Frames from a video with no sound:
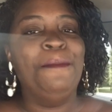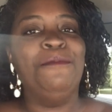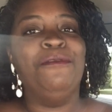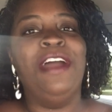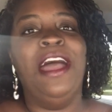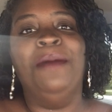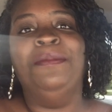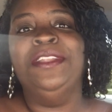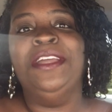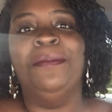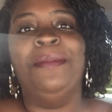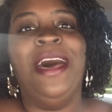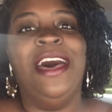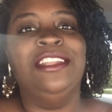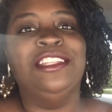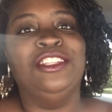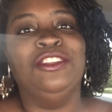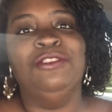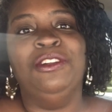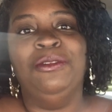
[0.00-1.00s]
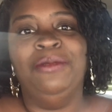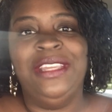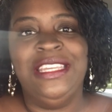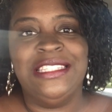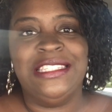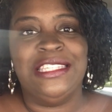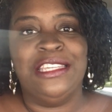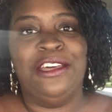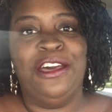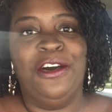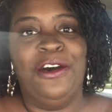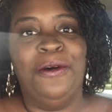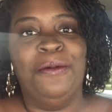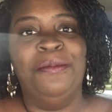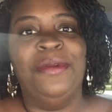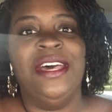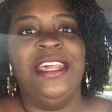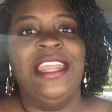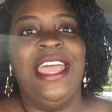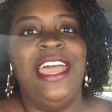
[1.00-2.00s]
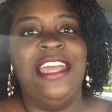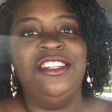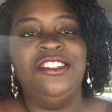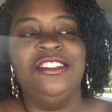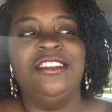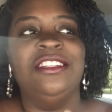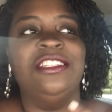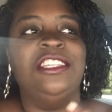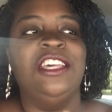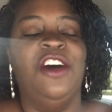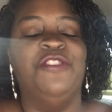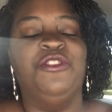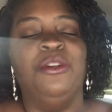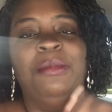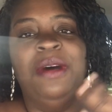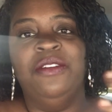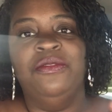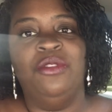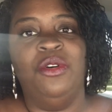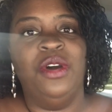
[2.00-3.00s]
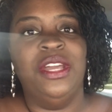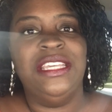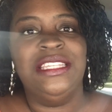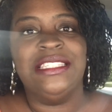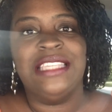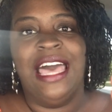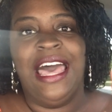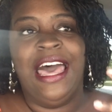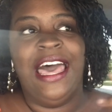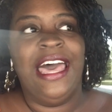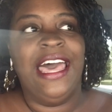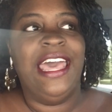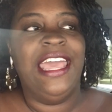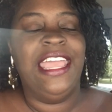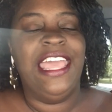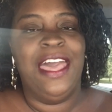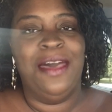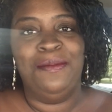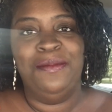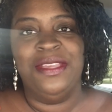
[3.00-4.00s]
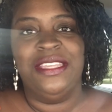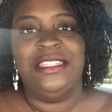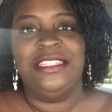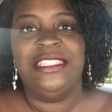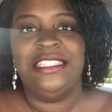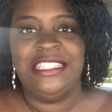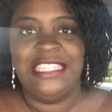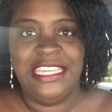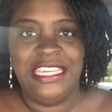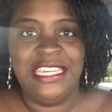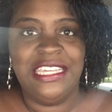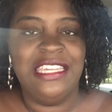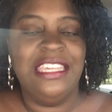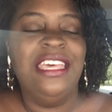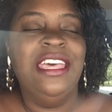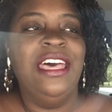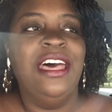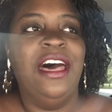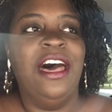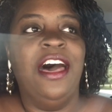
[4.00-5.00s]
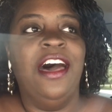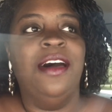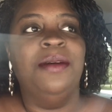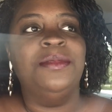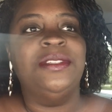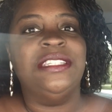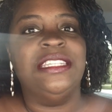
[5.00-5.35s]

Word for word: probably about three weeks ago, but as you can tell from my voice, I have been sick um,